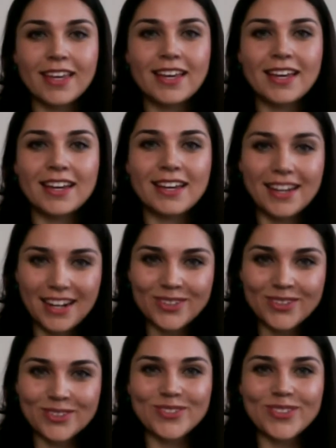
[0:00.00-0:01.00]

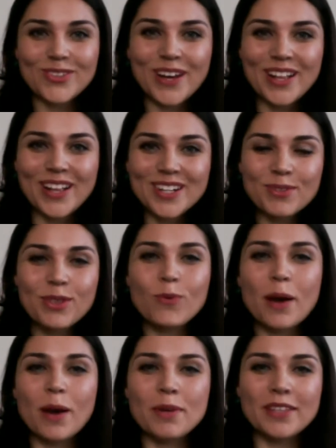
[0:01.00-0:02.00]
Hello, welcome to the
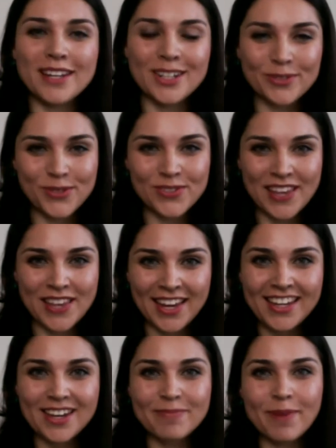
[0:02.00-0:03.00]
webinar of today
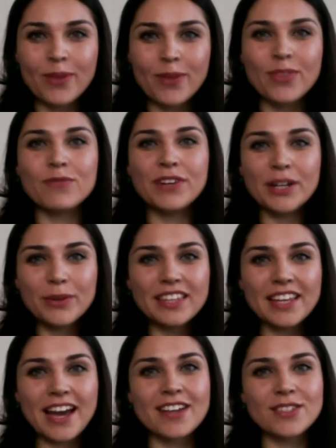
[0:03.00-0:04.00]
about the frequently
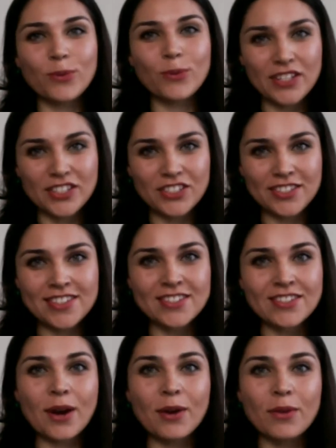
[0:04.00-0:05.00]
asked questions
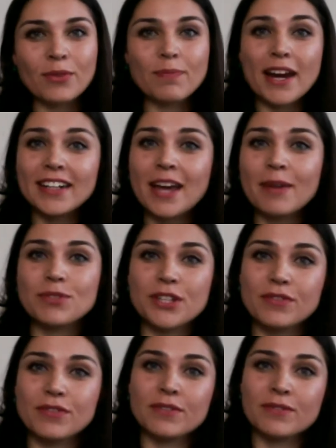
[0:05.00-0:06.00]
around paradigm
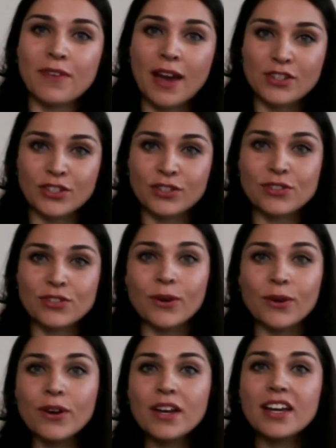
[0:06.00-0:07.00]
shift in fashion, so
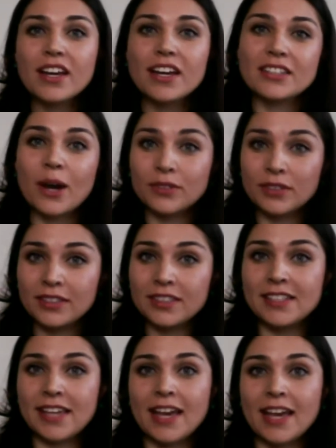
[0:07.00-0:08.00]
around the
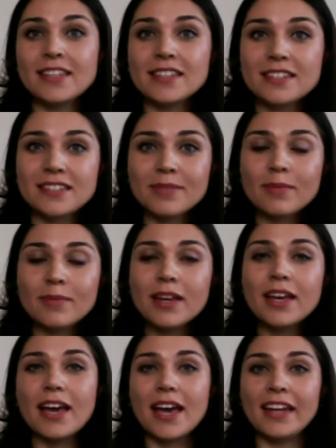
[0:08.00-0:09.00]
design system
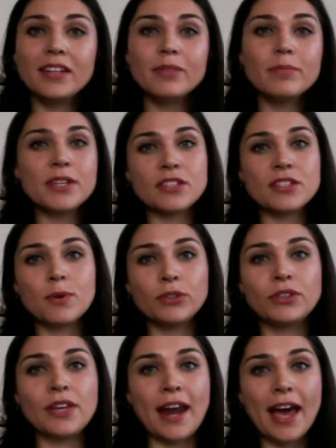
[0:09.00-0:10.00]
and the business
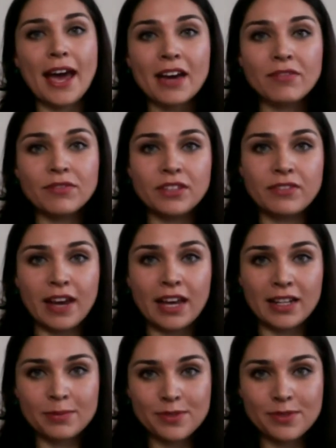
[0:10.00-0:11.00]
model that I have developed.